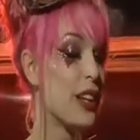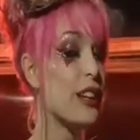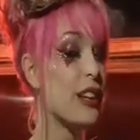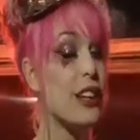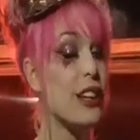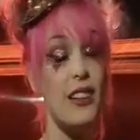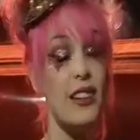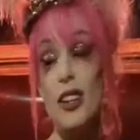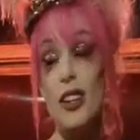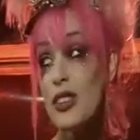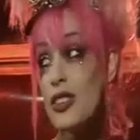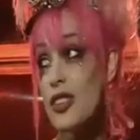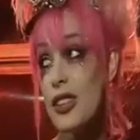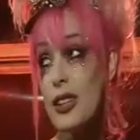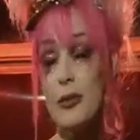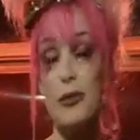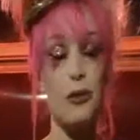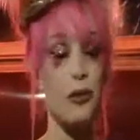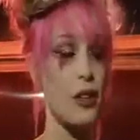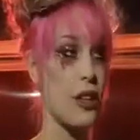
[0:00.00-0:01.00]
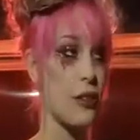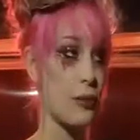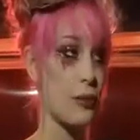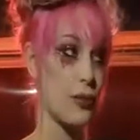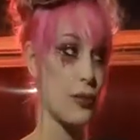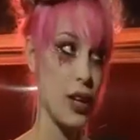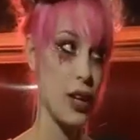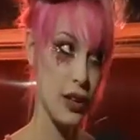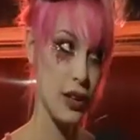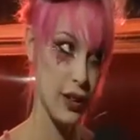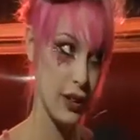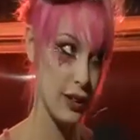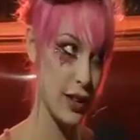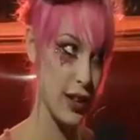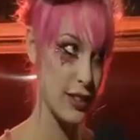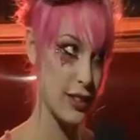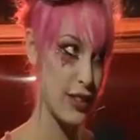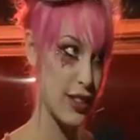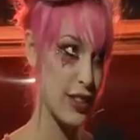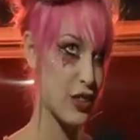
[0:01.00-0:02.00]
yeah, no sleep from
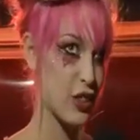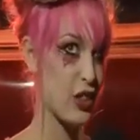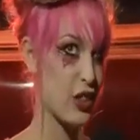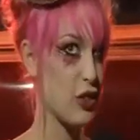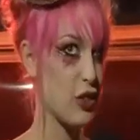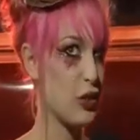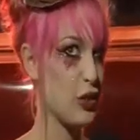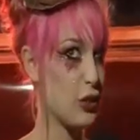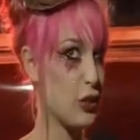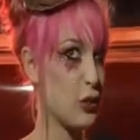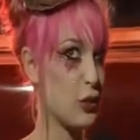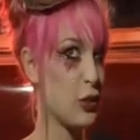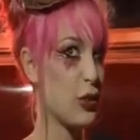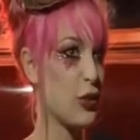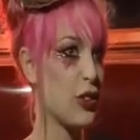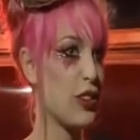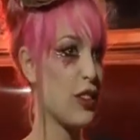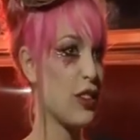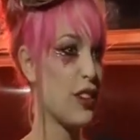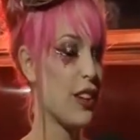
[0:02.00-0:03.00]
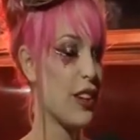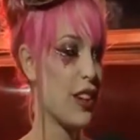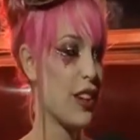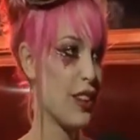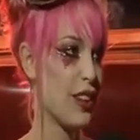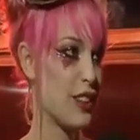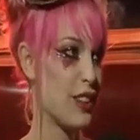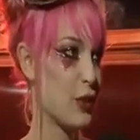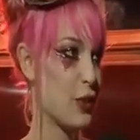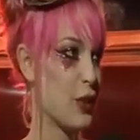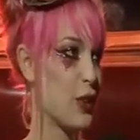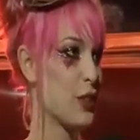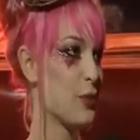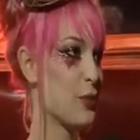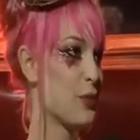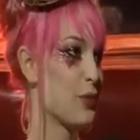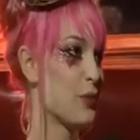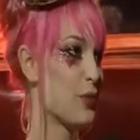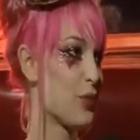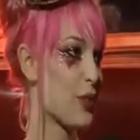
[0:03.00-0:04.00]
last night's show to this one.
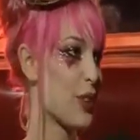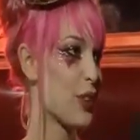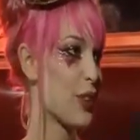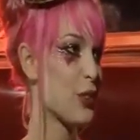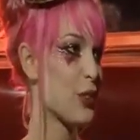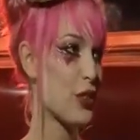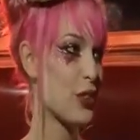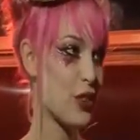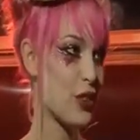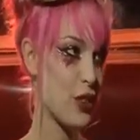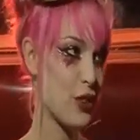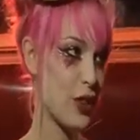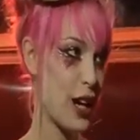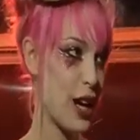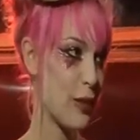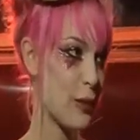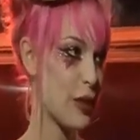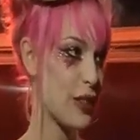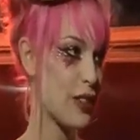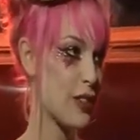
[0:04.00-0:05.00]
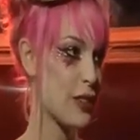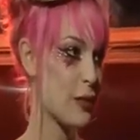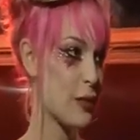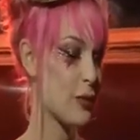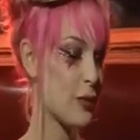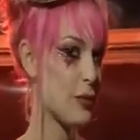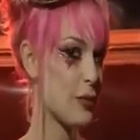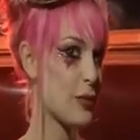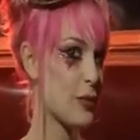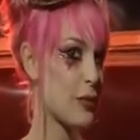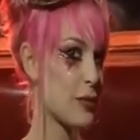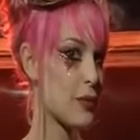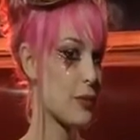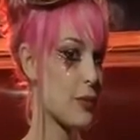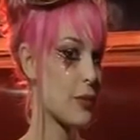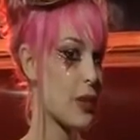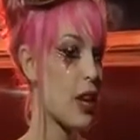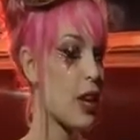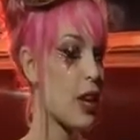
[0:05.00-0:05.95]
You must be very tired.